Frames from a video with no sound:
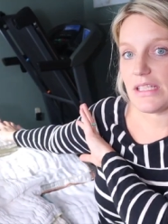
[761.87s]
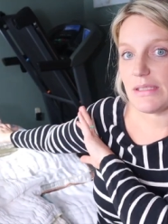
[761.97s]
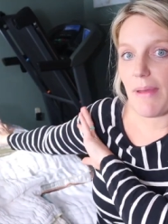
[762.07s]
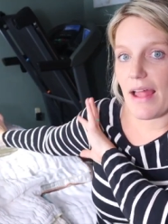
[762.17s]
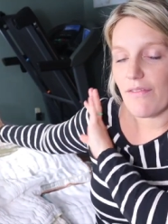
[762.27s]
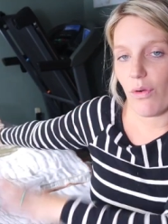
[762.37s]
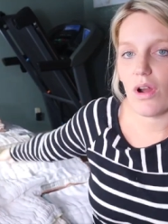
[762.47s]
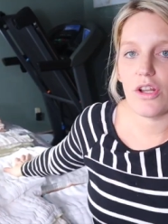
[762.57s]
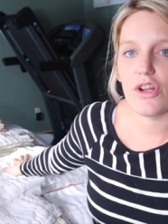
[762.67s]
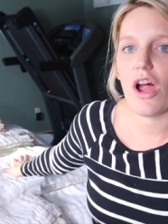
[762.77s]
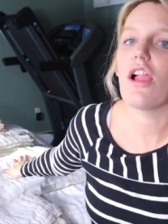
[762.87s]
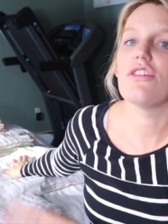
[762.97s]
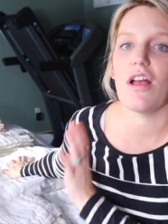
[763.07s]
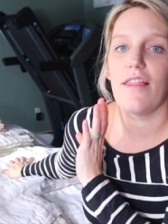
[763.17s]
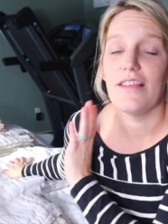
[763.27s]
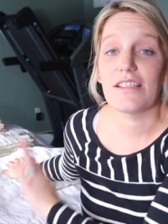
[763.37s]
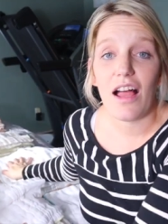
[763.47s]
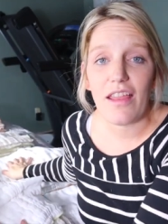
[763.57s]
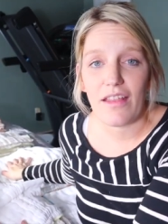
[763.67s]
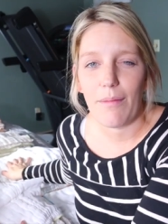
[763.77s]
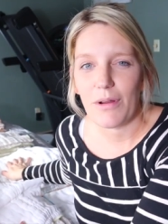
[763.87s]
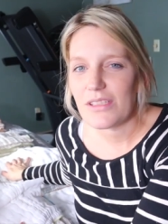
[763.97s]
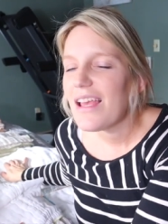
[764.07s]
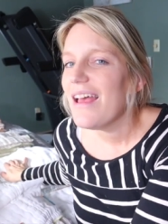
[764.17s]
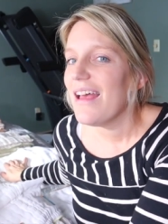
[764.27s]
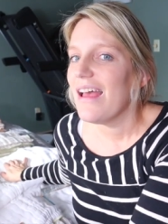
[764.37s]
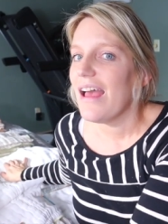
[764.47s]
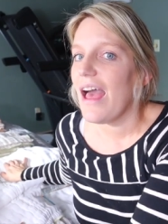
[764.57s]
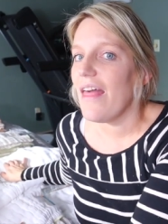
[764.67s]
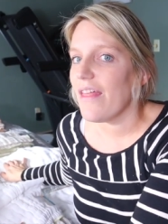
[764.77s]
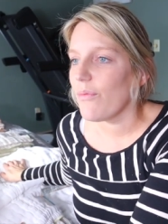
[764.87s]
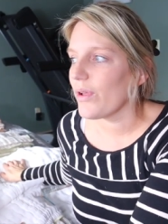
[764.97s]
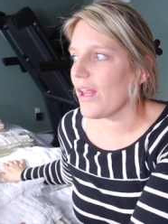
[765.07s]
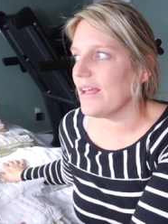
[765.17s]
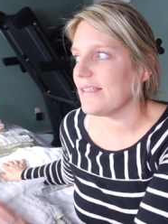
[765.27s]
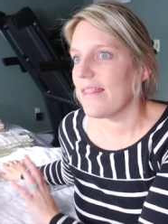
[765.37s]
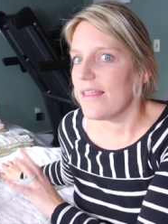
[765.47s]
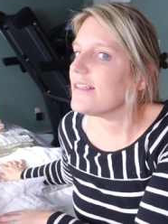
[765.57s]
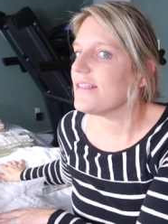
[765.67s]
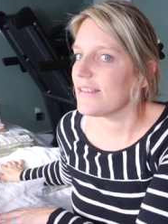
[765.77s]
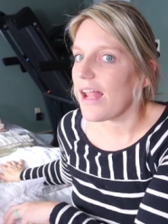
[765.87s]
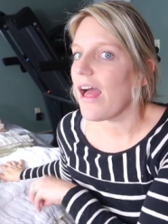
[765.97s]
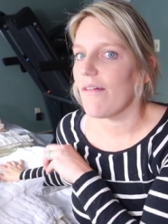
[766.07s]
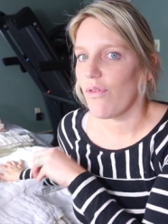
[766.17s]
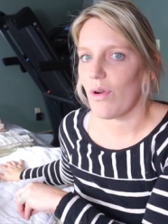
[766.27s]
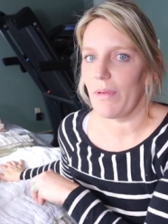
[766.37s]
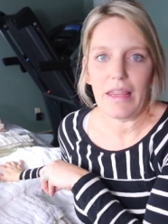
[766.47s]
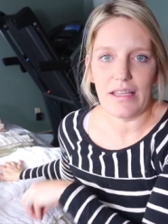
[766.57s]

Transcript: going to spend $400 on these cloth diapers and then realize this is not for me.